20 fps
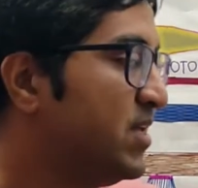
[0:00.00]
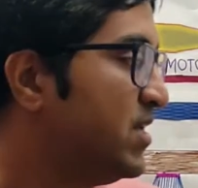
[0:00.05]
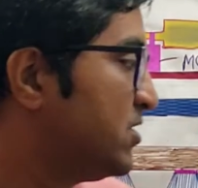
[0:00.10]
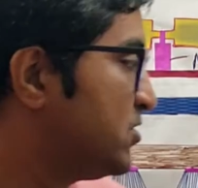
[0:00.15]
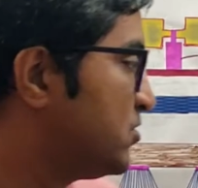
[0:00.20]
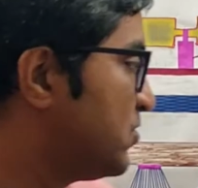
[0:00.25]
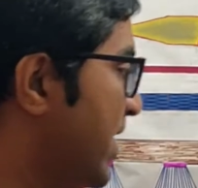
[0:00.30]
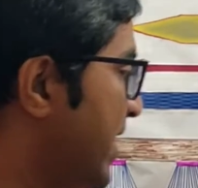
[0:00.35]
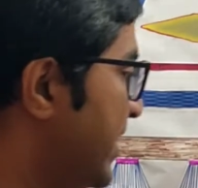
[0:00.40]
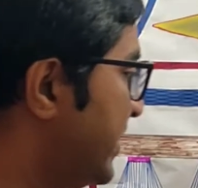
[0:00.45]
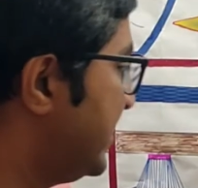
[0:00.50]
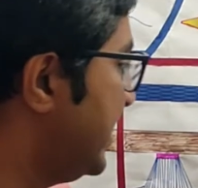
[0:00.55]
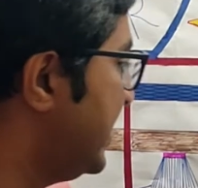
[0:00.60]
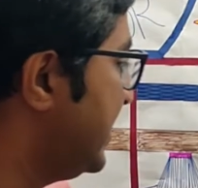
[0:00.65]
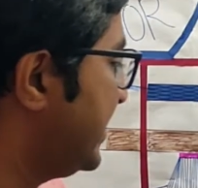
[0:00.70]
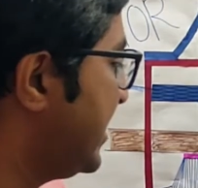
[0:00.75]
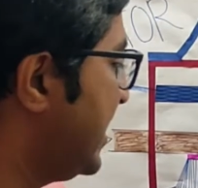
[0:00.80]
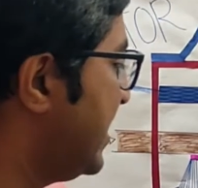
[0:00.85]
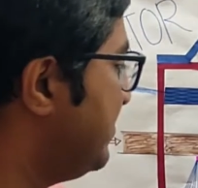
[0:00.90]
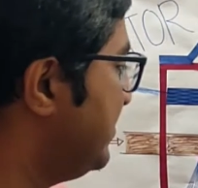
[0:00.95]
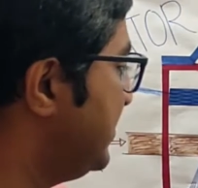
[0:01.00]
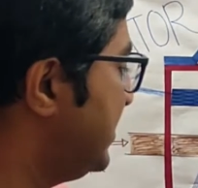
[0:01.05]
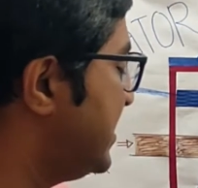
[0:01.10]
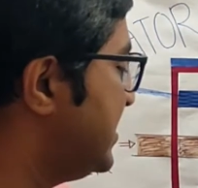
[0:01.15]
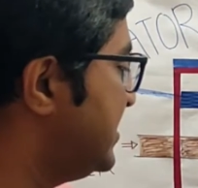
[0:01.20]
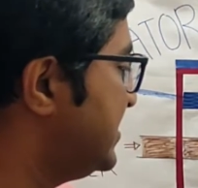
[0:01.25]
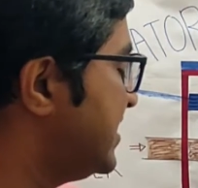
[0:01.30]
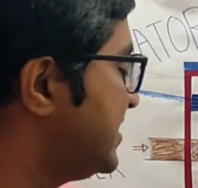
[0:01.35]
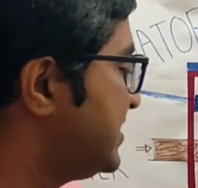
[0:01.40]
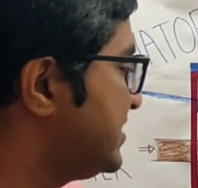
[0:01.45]
so at that time there
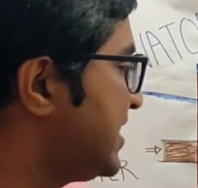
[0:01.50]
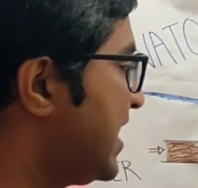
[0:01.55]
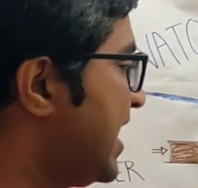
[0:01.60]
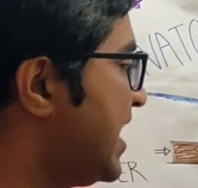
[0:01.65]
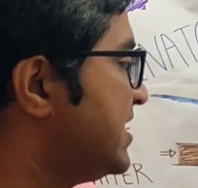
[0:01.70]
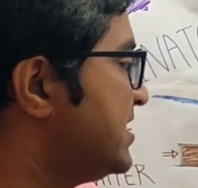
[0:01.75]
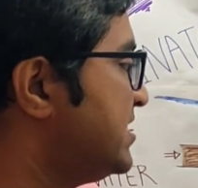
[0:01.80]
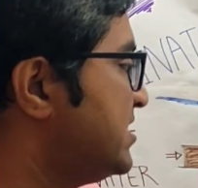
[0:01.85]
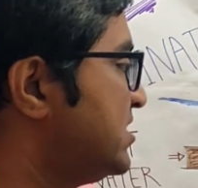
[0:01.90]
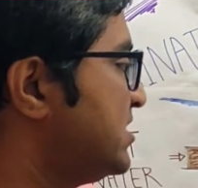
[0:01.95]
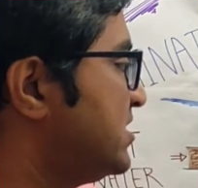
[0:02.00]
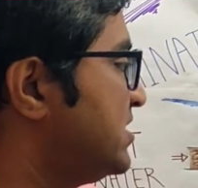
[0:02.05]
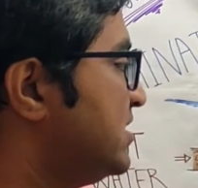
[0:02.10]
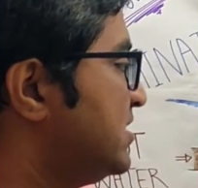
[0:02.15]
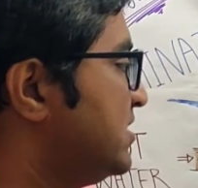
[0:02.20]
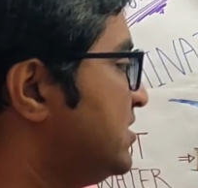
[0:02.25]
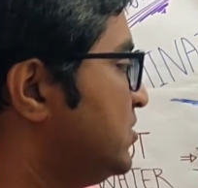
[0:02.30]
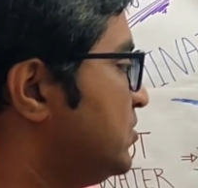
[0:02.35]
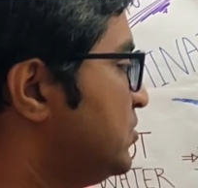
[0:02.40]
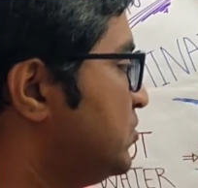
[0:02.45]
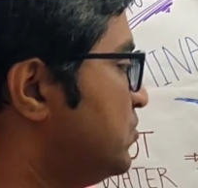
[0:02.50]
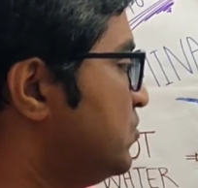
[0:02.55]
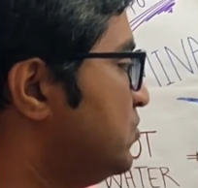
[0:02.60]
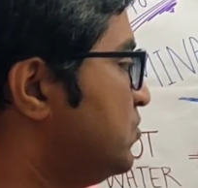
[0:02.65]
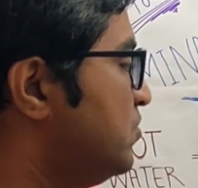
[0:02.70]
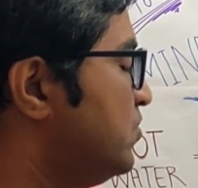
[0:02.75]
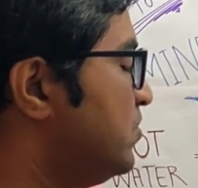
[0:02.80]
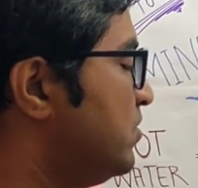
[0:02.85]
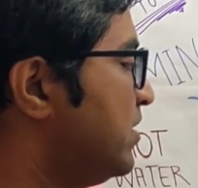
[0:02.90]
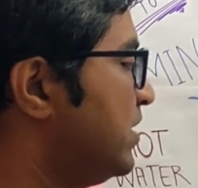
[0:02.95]
is a chance
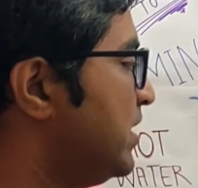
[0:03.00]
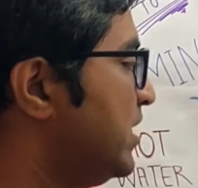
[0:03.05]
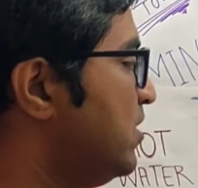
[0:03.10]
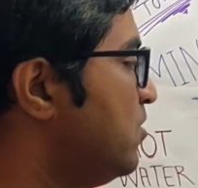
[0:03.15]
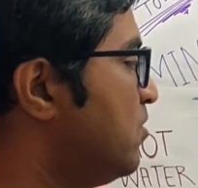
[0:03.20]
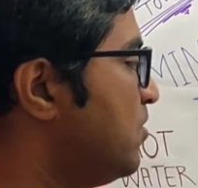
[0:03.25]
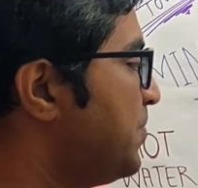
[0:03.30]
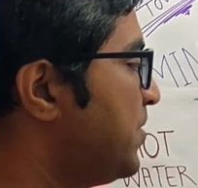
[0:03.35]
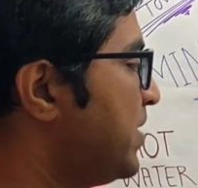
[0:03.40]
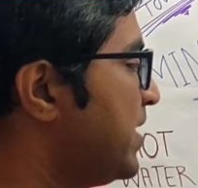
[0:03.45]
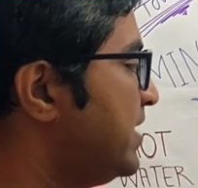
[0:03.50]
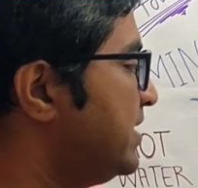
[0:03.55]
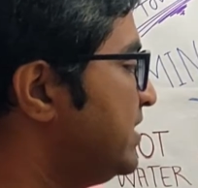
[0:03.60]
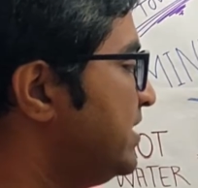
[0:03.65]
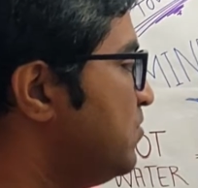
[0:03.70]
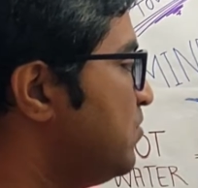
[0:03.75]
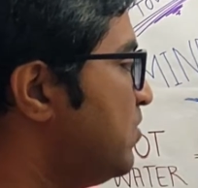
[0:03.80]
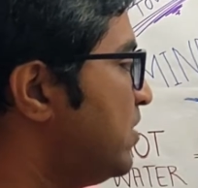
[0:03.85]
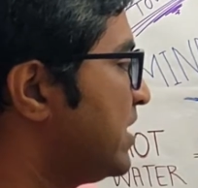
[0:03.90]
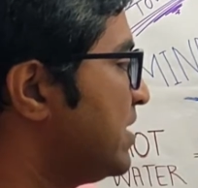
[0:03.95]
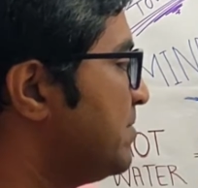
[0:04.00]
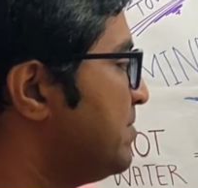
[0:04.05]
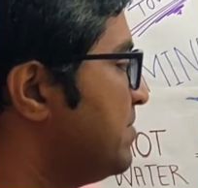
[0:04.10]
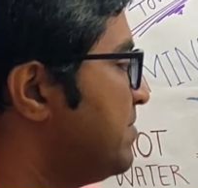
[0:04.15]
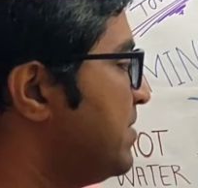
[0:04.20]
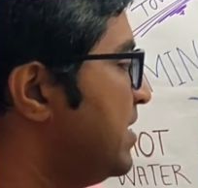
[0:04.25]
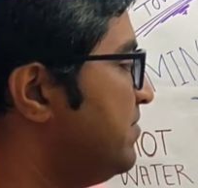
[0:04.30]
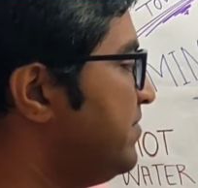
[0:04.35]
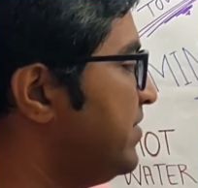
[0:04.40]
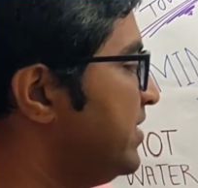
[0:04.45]
to evaporate the water
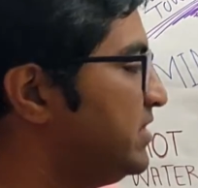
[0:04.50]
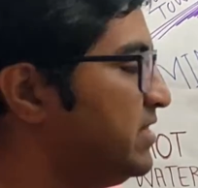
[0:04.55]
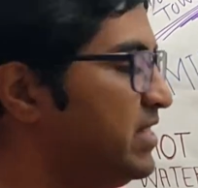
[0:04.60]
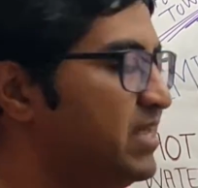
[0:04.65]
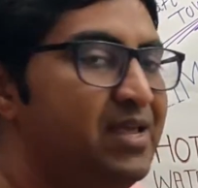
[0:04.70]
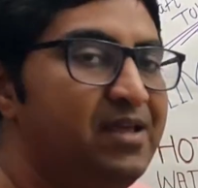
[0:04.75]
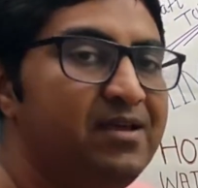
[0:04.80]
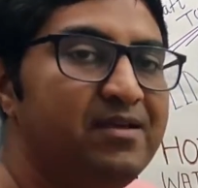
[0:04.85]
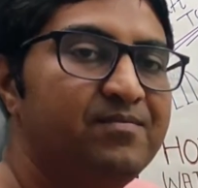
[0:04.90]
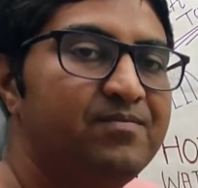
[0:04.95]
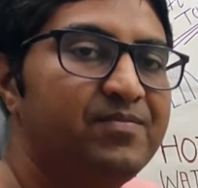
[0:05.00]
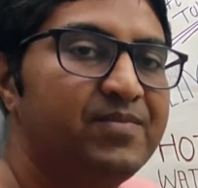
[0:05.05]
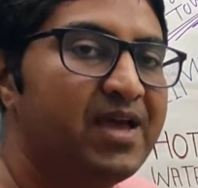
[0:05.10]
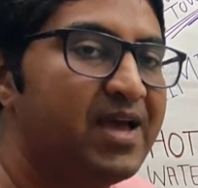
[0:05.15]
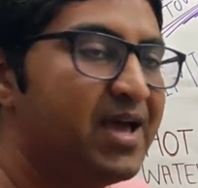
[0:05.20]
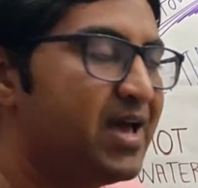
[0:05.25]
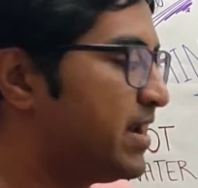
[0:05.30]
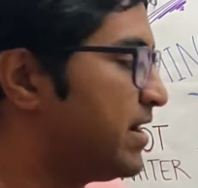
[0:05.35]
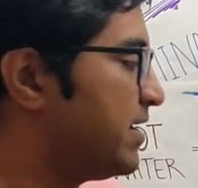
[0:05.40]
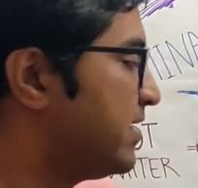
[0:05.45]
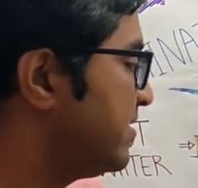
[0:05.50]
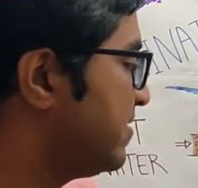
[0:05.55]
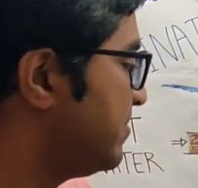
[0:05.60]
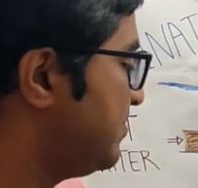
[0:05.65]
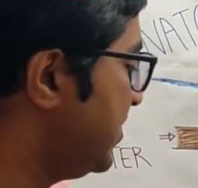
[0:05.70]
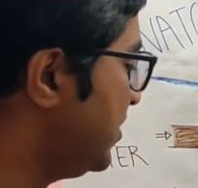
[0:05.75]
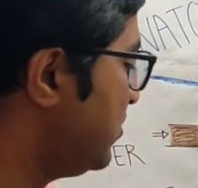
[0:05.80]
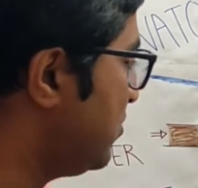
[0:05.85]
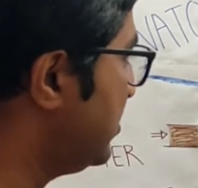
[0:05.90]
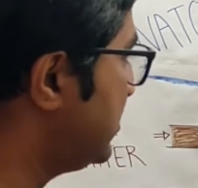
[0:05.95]
bubble with the air,
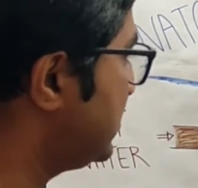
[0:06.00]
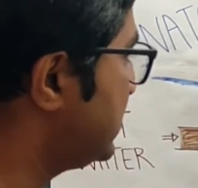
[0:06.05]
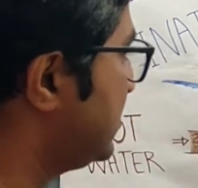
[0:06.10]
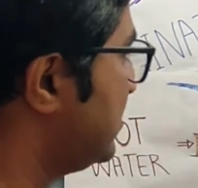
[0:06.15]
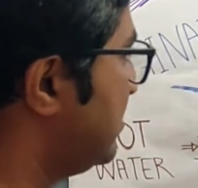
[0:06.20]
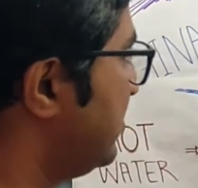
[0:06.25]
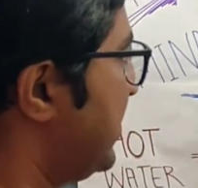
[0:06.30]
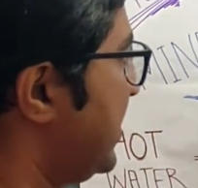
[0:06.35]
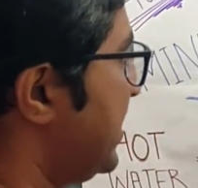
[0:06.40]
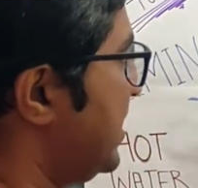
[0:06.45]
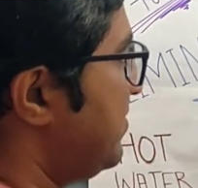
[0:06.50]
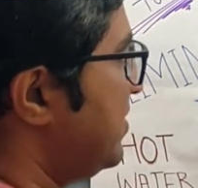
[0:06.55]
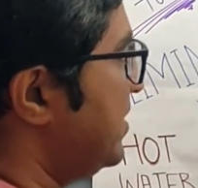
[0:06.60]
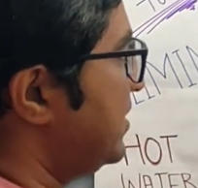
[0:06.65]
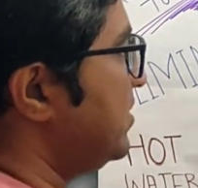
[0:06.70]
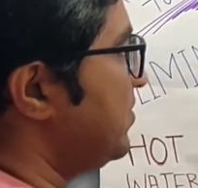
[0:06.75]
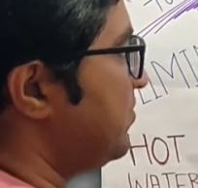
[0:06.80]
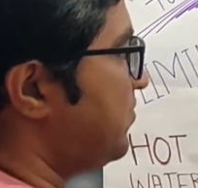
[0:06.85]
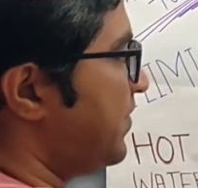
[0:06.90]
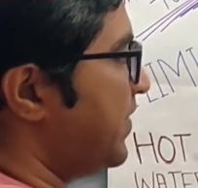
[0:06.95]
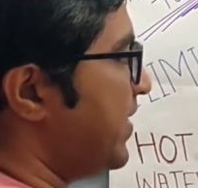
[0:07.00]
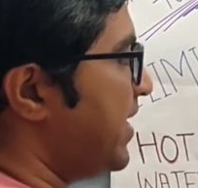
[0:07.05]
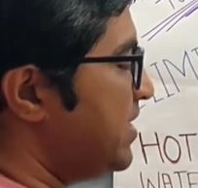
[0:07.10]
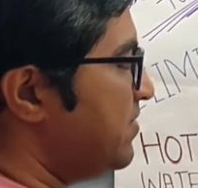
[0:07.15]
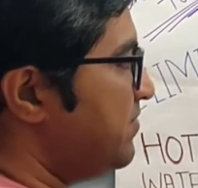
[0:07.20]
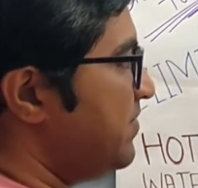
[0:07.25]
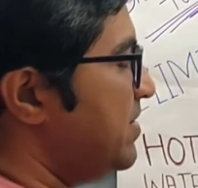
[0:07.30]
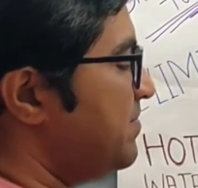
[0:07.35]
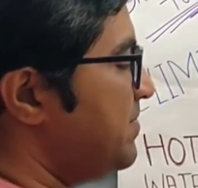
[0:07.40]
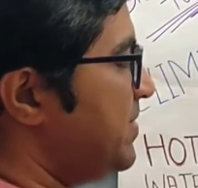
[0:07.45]
because whenever the
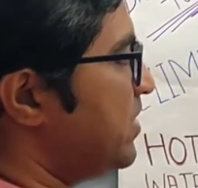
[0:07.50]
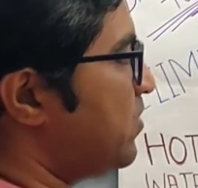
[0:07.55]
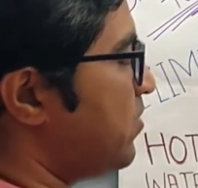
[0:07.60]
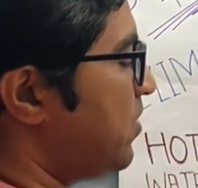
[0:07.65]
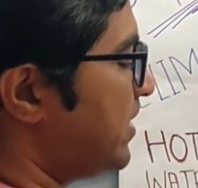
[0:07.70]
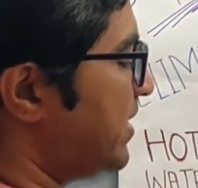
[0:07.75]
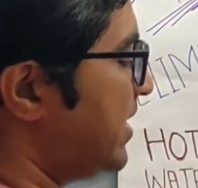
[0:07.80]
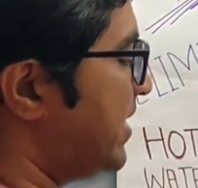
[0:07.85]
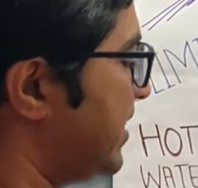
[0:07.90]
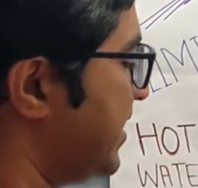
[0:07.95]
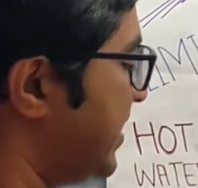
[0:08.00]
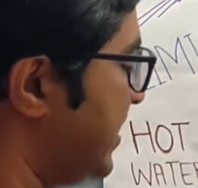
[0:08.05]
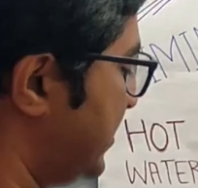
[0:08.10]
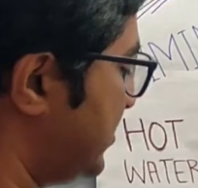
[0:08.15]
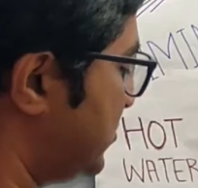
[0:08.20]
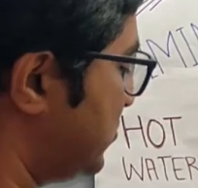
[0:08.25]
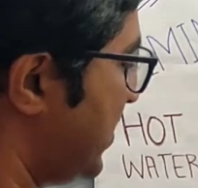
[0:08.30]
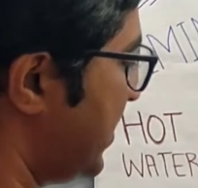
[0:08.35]
fan will be rotated, so